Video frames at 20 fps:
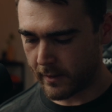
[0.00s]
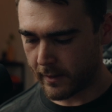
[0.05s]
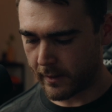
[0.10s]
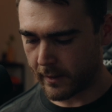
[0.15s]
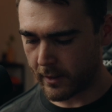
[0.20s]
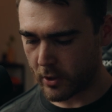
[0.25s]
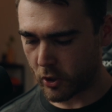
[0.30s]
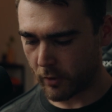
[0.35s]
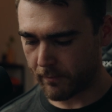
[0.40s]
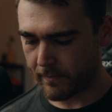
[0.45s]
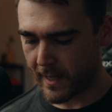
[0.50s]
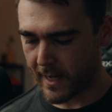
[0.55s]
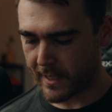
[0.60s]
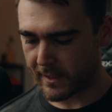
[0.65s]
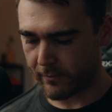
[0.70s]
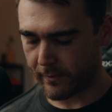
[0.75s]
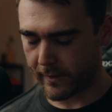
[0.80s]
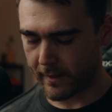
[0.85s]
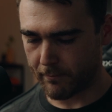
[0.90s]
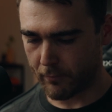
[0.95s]
Going to drop
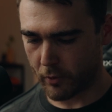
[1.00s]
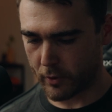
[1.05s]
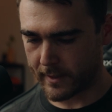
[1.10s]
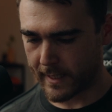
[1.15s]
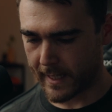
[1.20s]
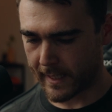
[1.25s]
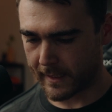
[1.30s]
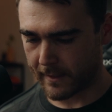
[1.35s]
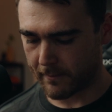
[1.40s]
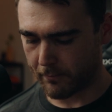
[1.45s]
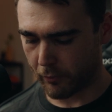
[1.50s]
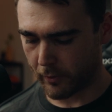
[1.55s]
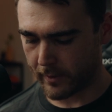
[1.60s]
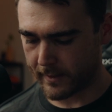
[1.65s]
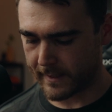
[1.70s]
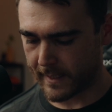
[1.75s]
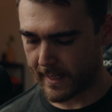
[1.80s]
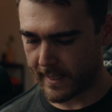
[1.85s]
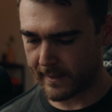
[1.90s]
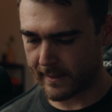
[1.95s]
that so we can protect the
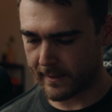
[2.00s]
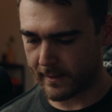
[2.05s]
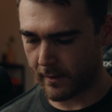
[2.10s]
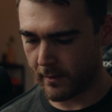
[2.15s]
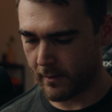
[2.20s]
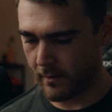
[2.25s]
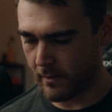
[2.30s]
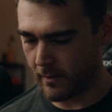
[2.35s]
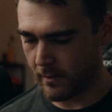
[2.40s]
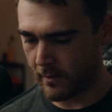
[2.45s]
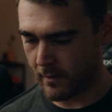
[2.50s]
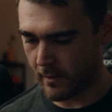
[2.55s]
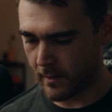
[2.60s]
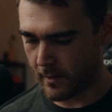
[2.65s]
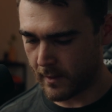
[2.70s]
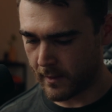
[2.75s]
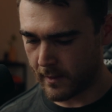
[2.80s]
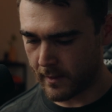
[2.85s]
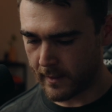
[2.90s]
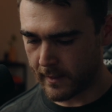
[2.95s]
Princess.
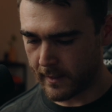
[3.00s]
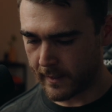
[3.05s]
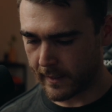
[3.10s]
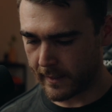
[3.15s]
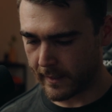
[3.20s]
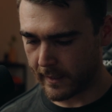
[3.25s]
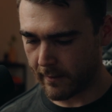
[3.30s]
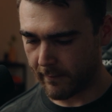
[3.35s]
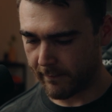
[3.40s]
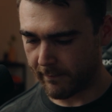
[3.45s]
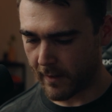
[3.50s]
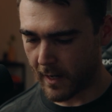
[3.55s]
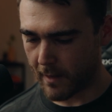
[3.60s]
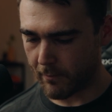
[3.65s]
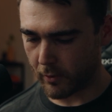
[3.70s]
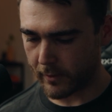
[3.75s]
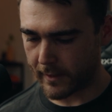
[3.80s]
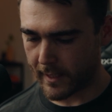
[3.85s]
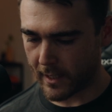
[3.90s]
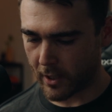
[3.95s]
Going to get a
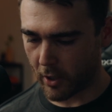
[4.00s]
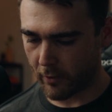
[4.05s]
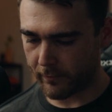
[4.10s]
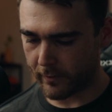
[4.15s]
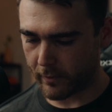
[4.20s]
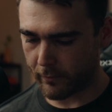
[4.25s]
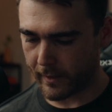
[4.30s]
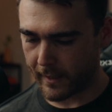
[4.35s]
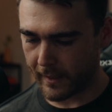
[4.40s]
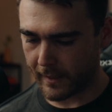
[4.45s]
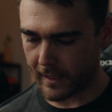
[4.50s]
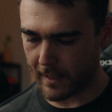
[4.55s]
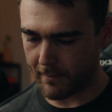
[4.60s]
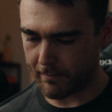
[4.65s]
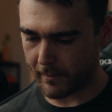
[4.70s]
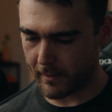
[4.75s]
Fireball down. Hopefully we can clip.